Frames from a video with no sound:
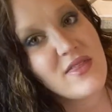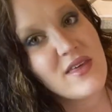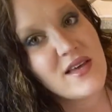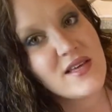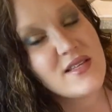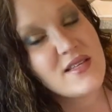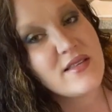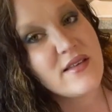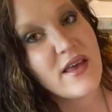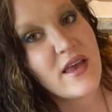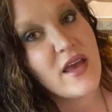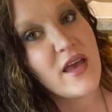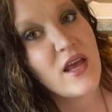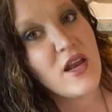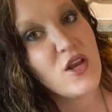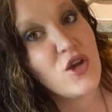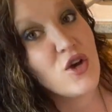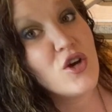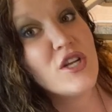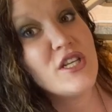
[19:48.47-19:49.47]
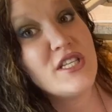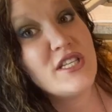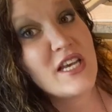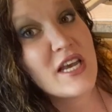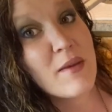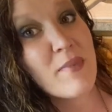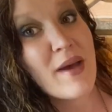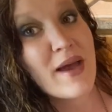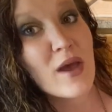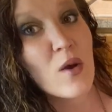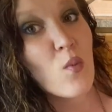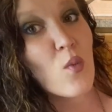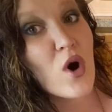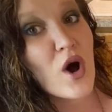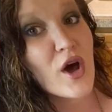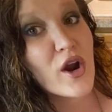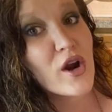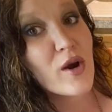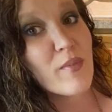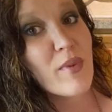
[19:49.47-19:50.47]
this, and you could stick it back in
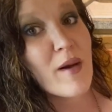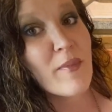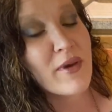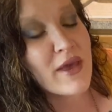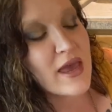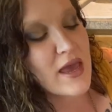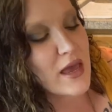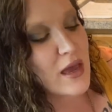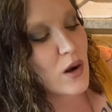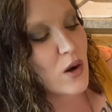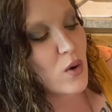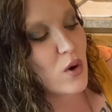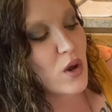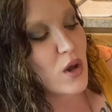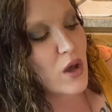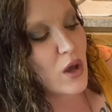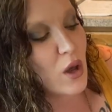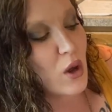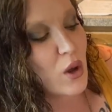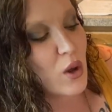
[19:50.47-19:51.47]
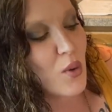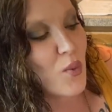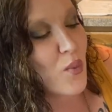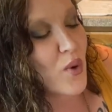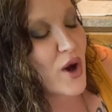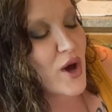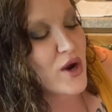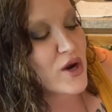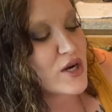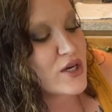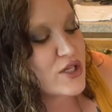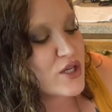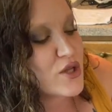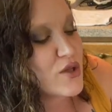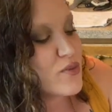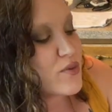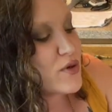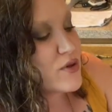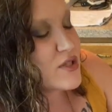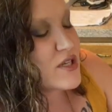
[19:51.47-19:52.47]
water, propagate in water until
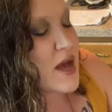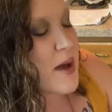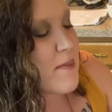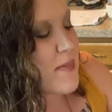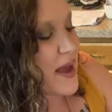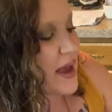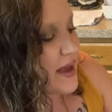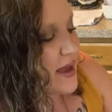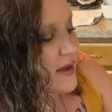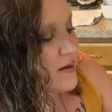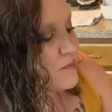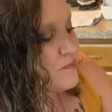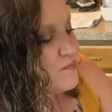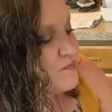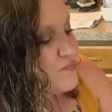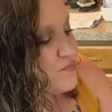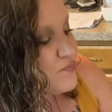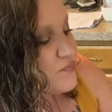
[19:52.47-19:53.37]
the roots come back in.